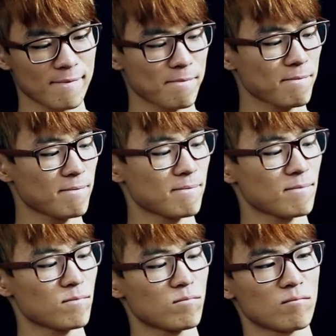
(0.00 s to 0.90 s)

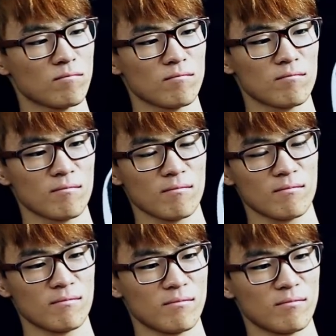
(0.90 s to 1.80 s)

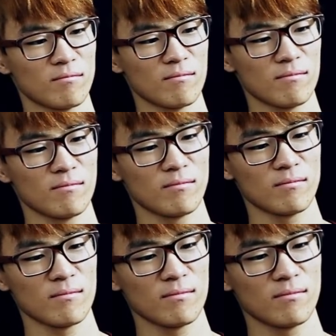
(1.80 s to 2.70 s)

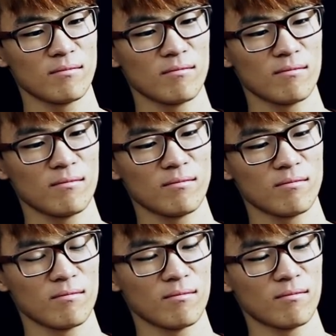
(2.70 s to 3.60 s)
The person shown says nothing.